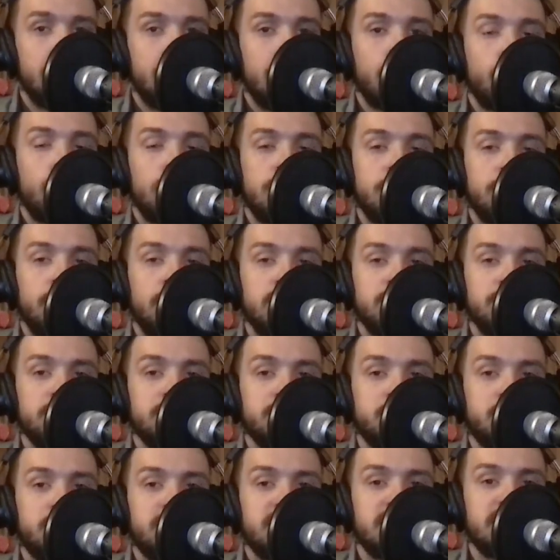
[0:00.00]
According to multiple
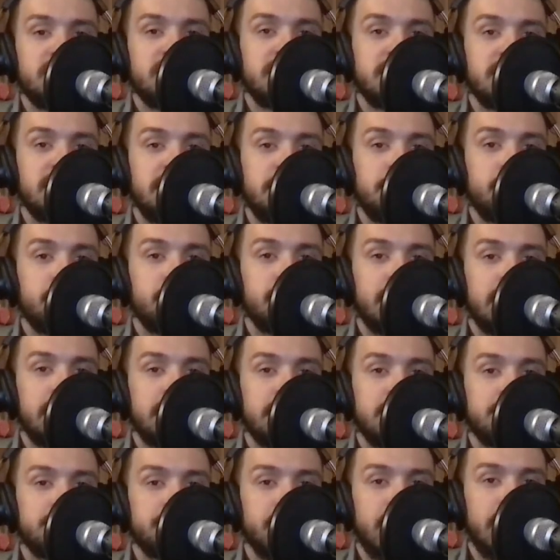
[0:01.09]
sources, the team will
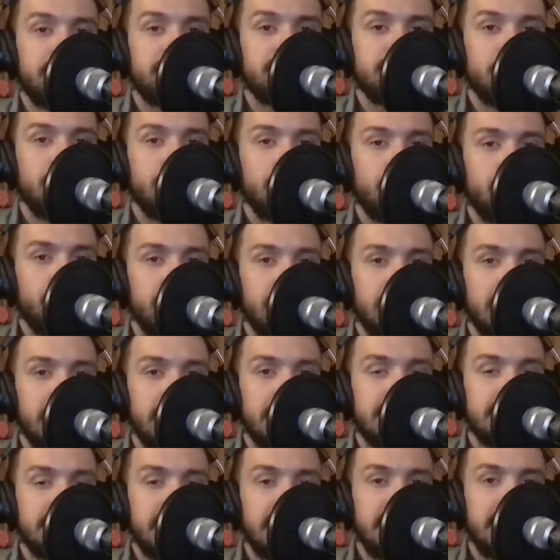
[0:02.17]
likely drive Toyota,
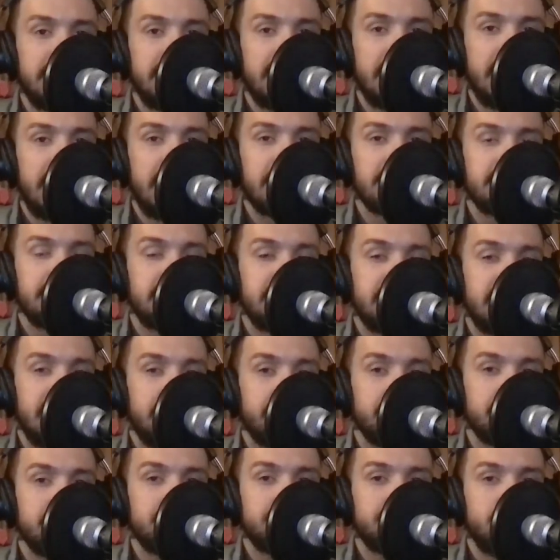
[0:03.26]
and Denny
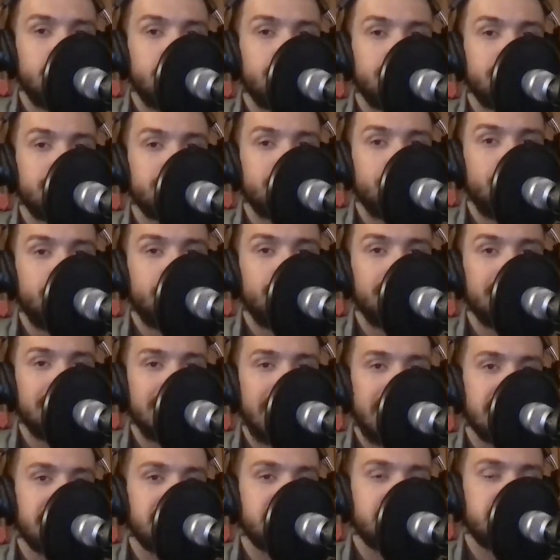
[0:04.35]
Hamlin drove a Toyota
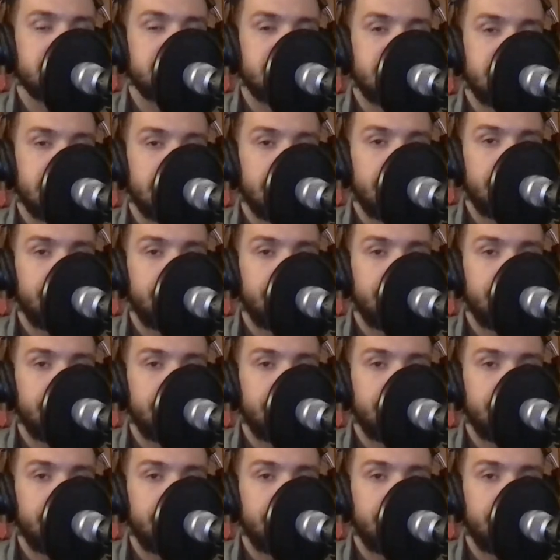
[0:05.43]
last year.